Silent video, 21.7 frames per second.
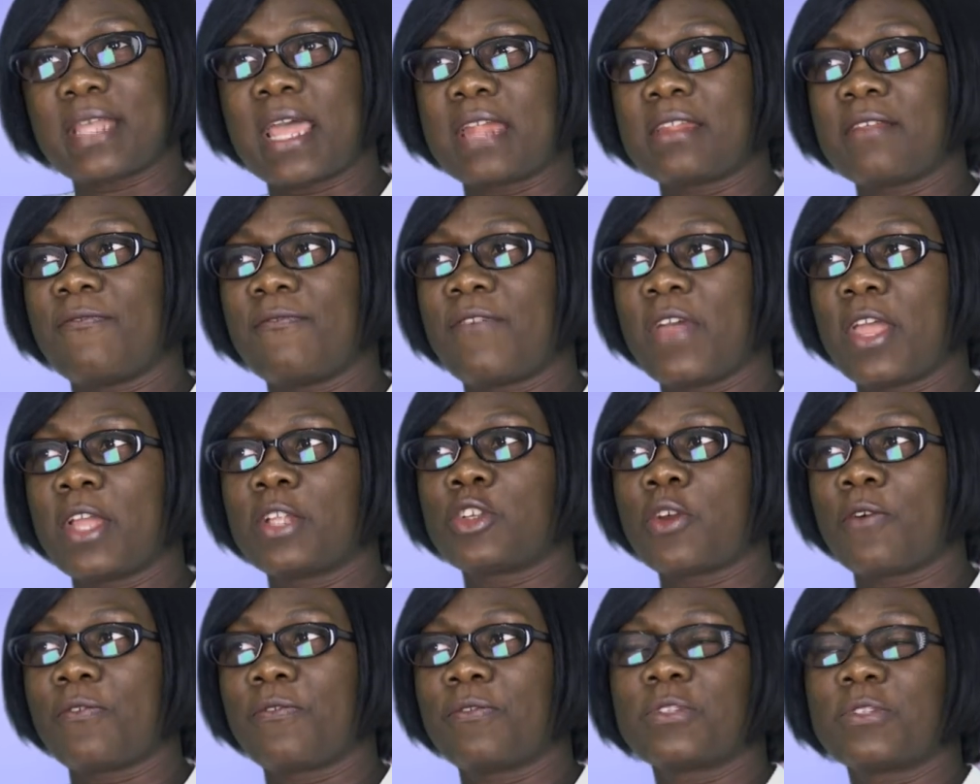at the
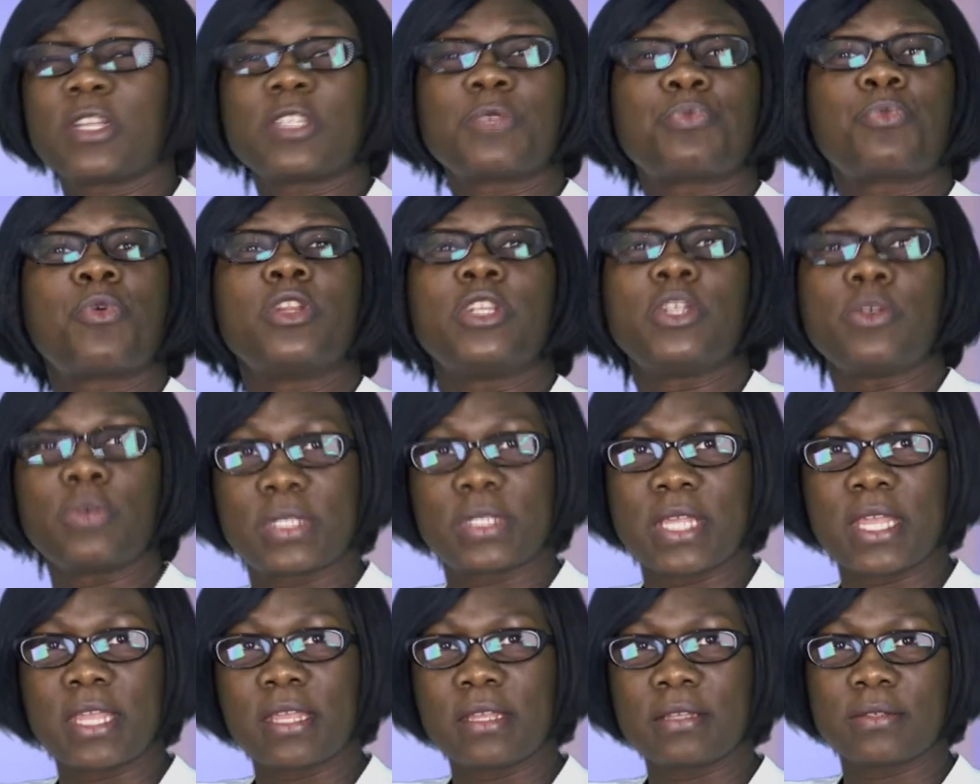verge of just
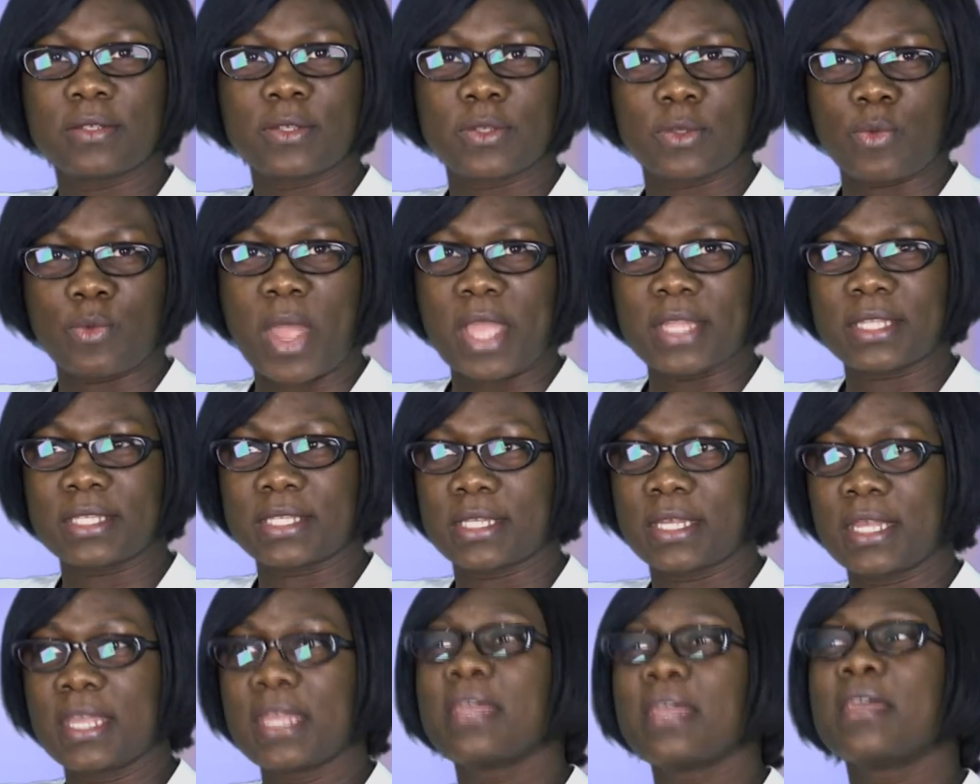producing
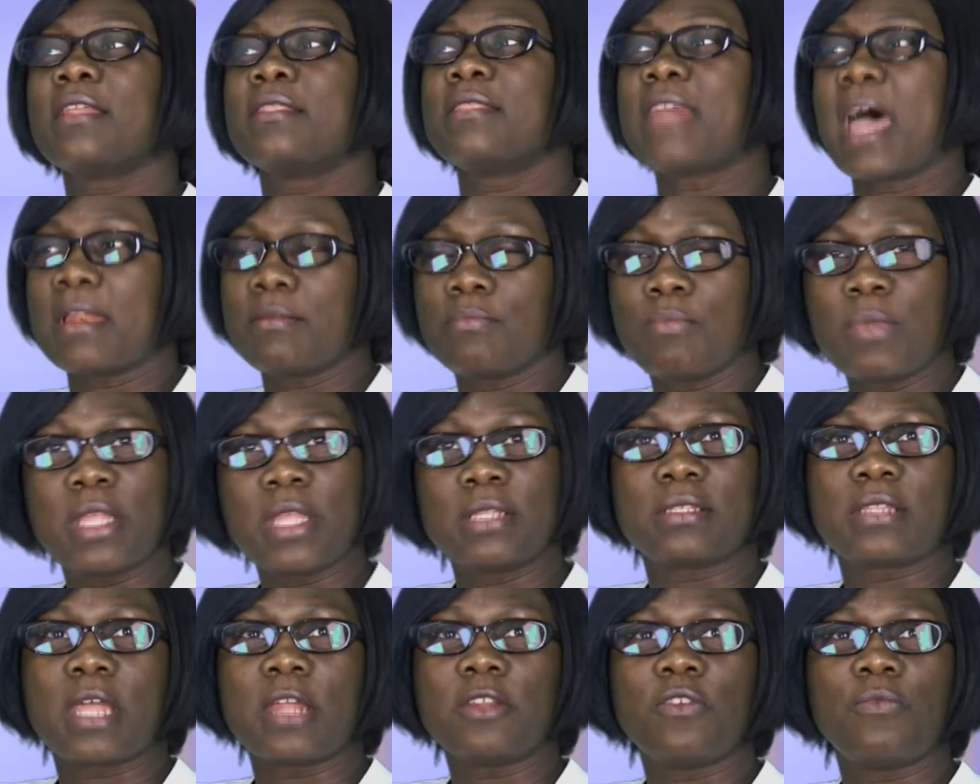sweat. That
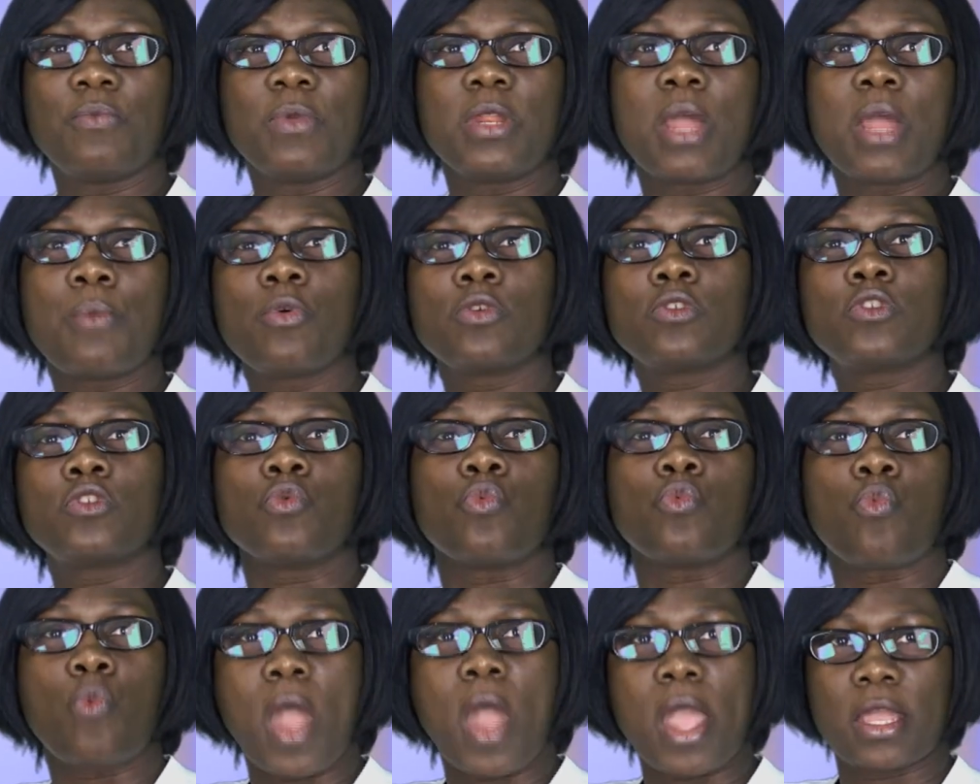means that you've been able to
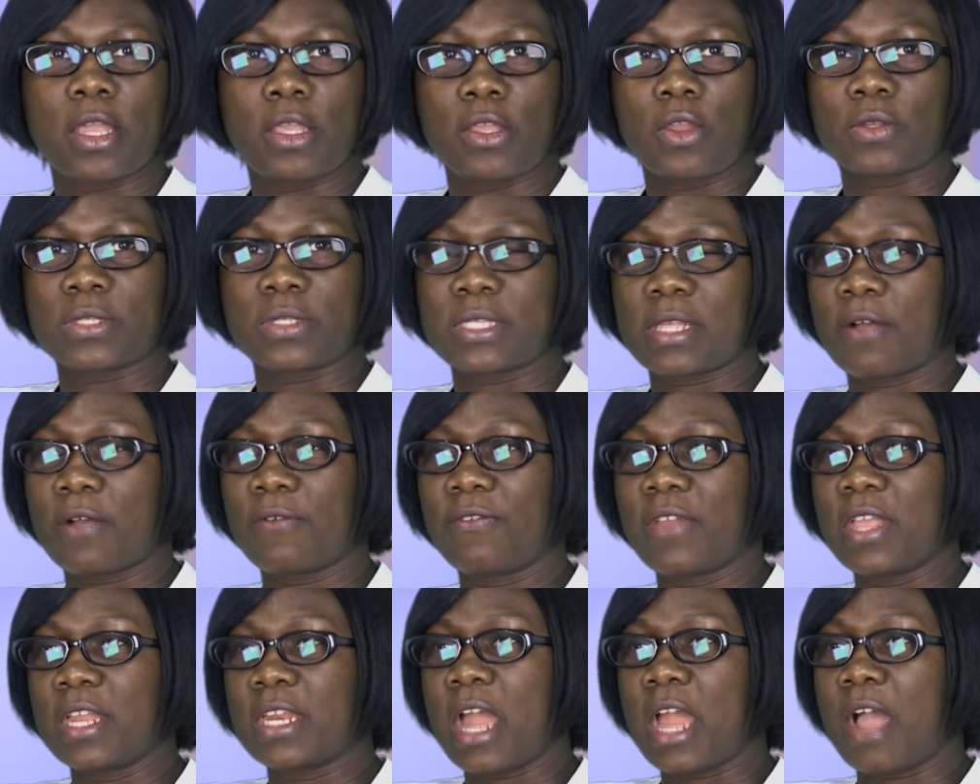work
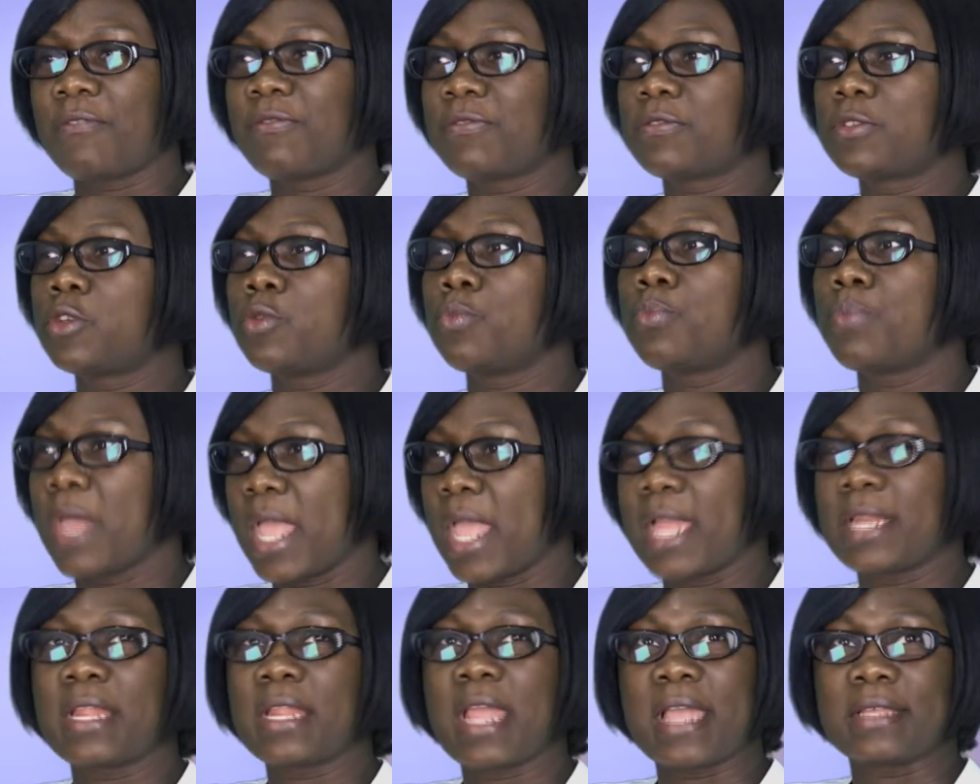yourself enough to
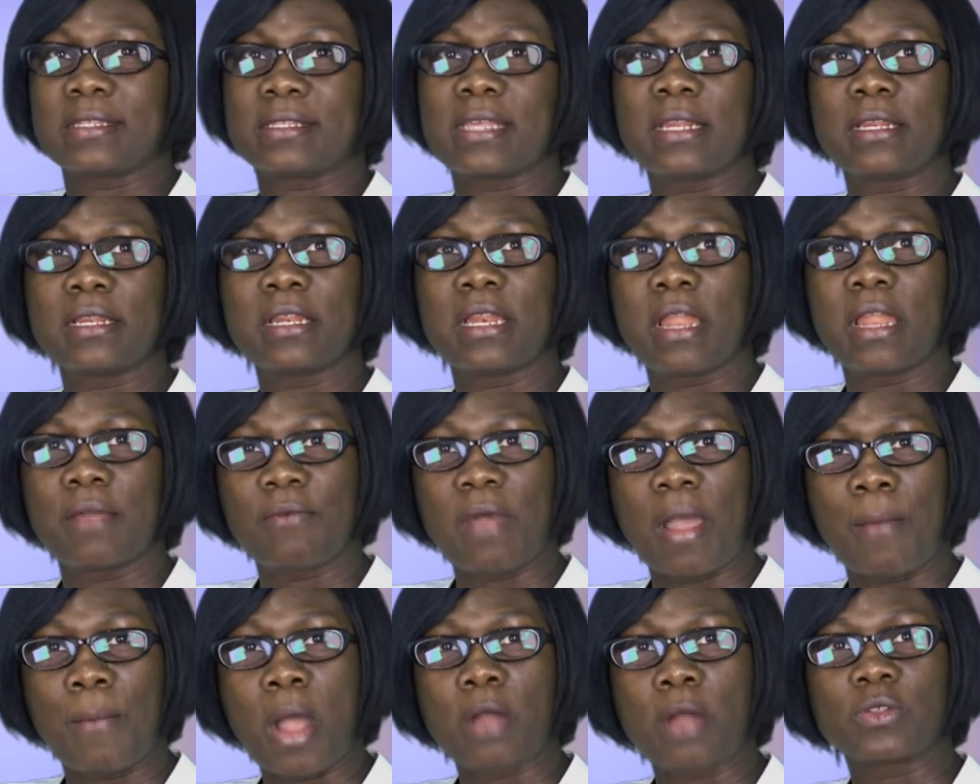burn a certain
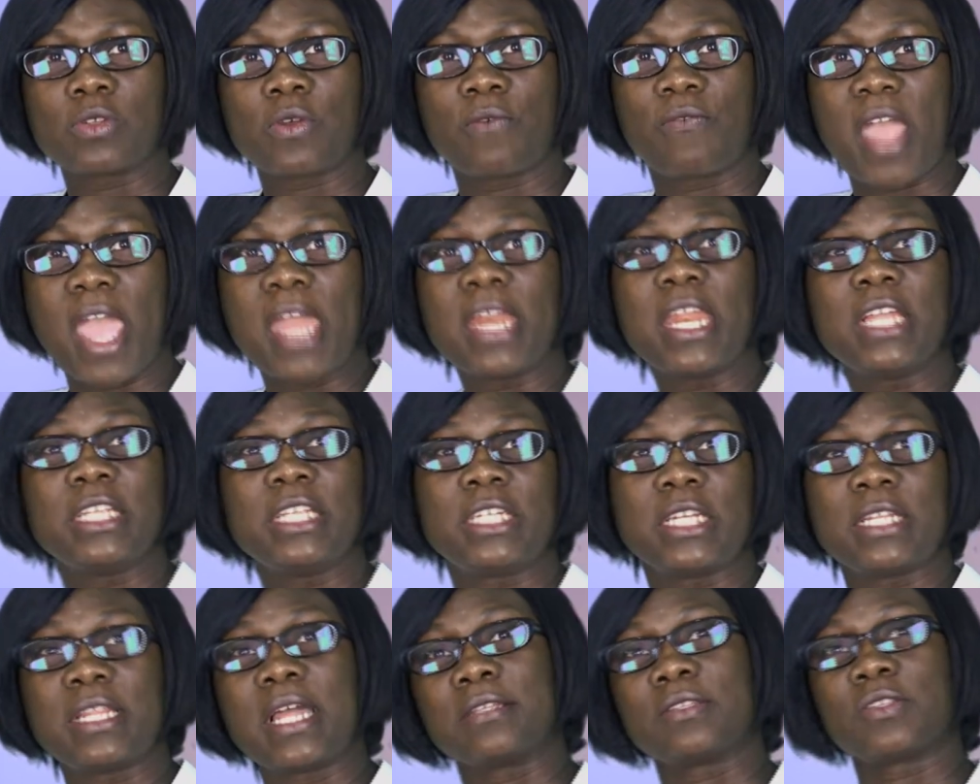amount of
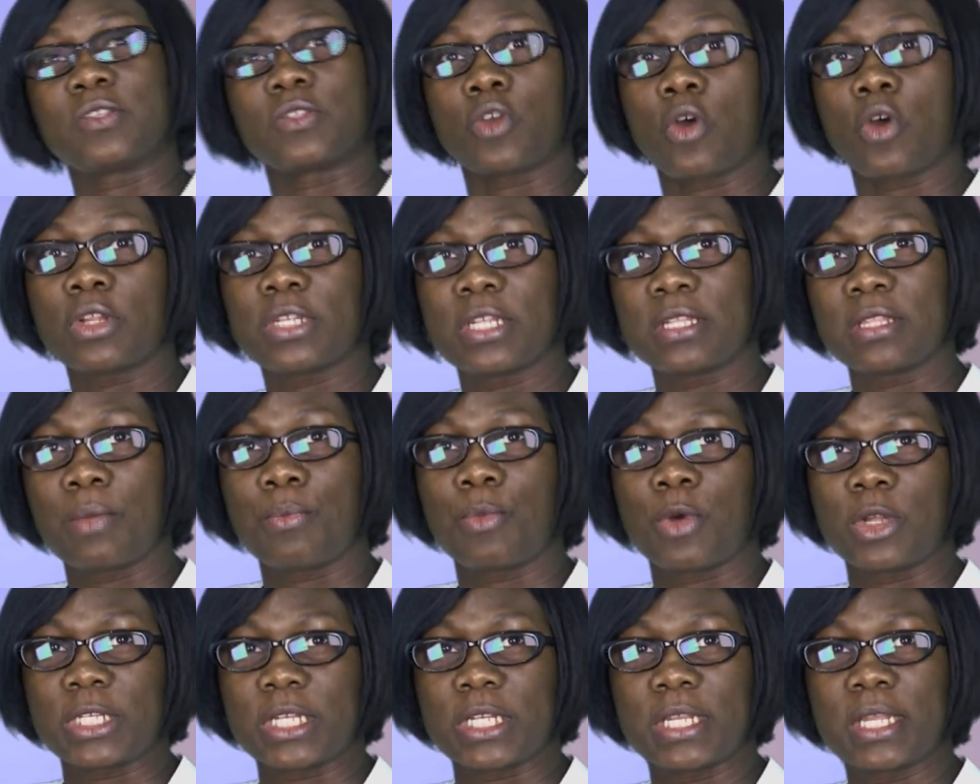energy that's stored in the
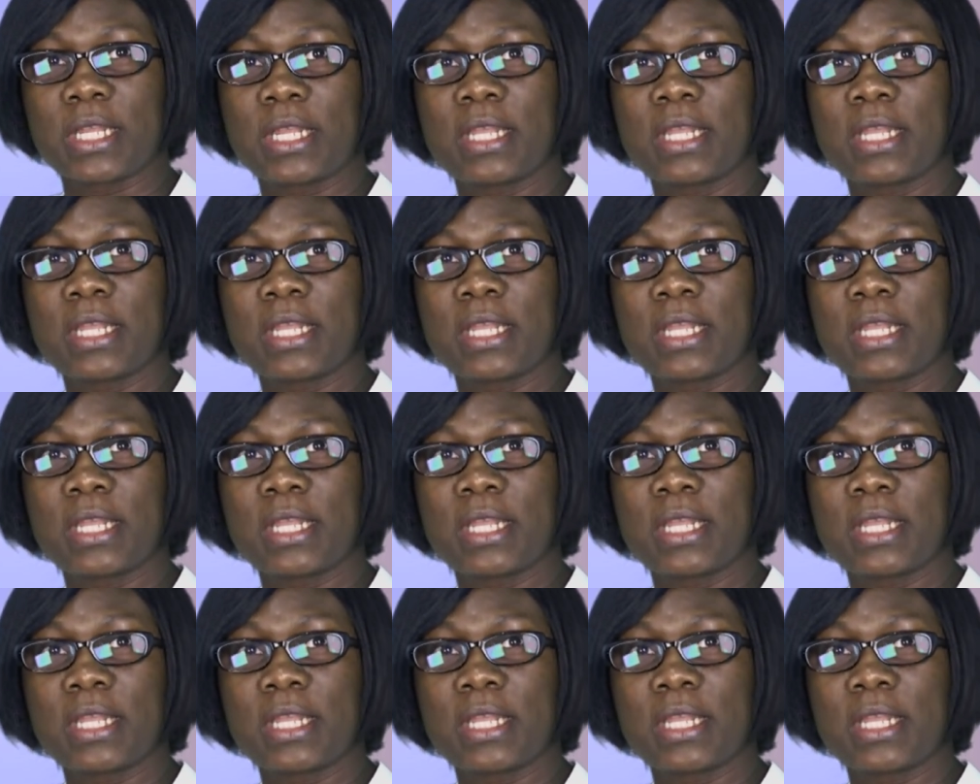body,